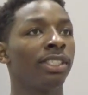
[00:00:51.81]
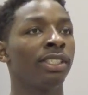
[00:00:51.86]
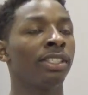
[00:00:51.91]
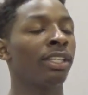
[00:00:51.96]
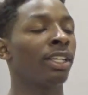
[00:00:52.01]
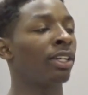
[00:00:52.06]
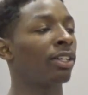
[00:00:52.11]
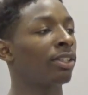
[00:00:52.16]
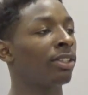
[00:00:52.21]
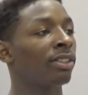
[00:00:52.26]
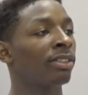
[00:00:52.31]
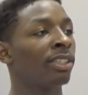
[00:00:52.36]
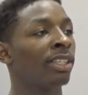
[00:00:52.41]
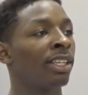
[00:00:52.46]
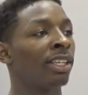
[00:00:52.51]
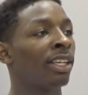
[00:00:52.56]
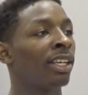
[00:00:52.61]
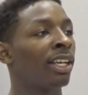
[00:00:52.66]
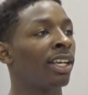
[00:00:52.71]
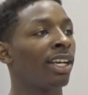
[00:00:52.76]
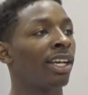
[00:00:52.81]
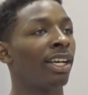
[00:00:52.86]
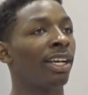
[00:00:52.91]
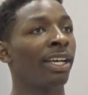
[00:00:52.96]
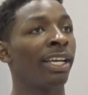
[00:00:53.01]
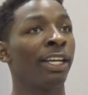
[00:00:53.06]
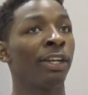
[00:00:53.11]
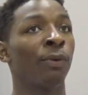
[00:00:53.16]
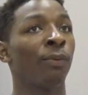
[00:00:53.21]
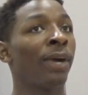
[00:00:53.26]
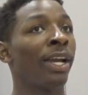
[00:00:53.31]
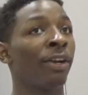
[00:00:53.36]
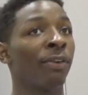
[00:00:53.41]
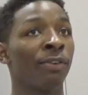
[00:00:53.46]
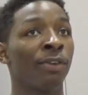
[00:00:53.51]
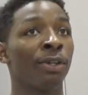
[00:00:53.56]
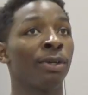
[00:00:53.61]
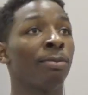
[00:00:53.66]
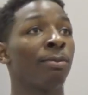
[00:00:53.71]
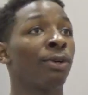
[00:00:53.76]
You know, uh, in the weight
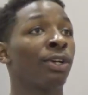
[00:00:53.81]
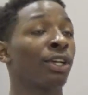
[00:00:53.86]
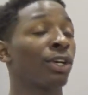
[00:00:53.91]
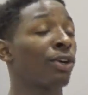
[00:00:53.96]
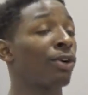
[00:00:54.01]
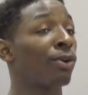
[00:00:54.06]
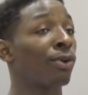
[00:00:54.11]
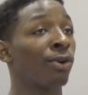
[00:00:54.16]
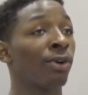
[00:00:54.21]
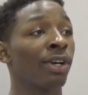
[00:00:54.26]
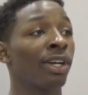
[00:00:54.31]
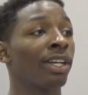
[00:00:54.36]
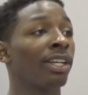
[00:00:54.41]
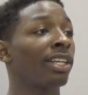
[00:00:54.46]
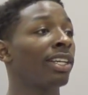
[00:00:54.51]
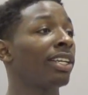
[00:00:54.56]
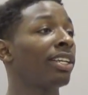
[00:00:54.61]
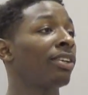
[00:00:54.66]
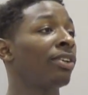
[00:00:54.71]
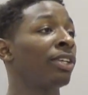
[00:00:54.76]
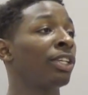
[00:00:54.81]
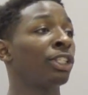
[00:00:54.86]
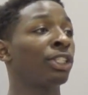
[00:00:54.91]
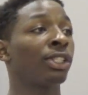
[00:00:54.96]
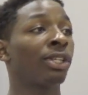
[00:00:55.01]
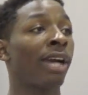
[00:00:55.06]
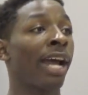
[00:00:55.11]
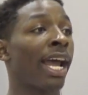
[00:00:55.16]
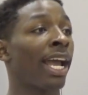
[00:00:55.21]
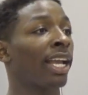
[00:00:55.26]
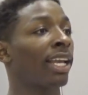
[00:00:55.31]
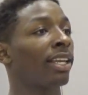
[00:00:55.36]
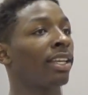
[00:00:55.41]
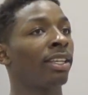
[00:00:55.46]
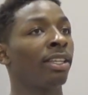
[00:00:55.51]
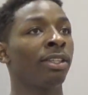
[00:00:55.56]
room, on the court, on the track,